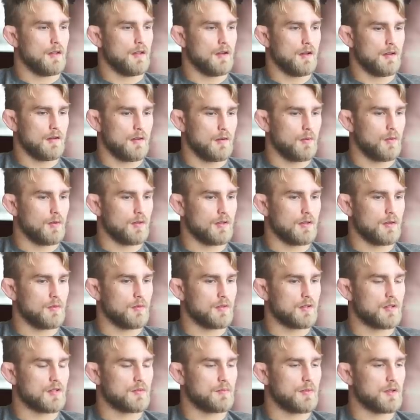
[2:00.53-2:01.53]
yeah, it
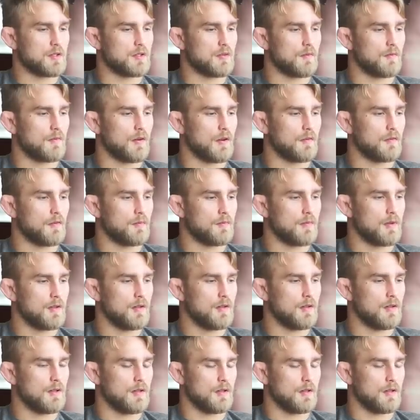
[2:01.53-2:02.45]
was a special fight for me.